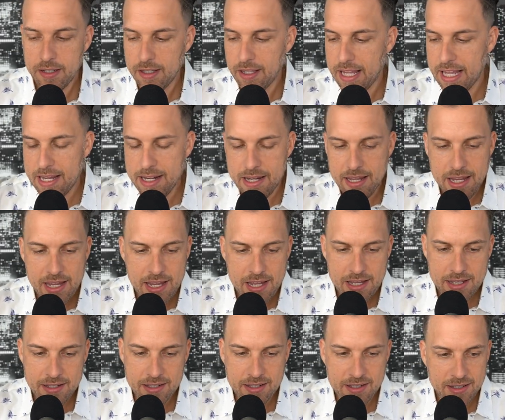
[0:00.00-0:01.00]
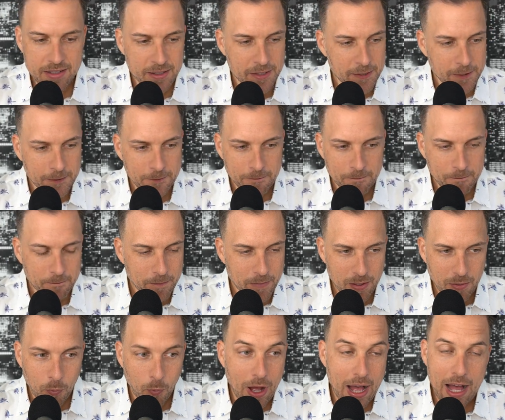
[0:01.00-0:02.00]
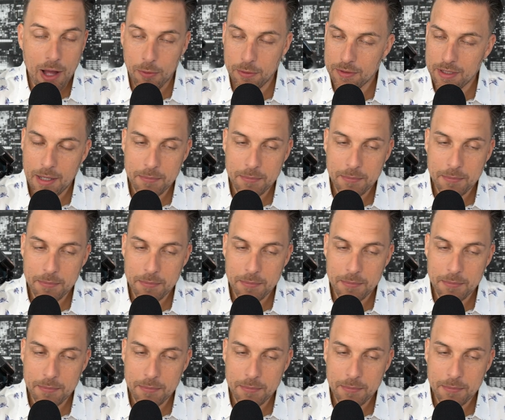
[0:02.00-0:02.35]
It is, wow.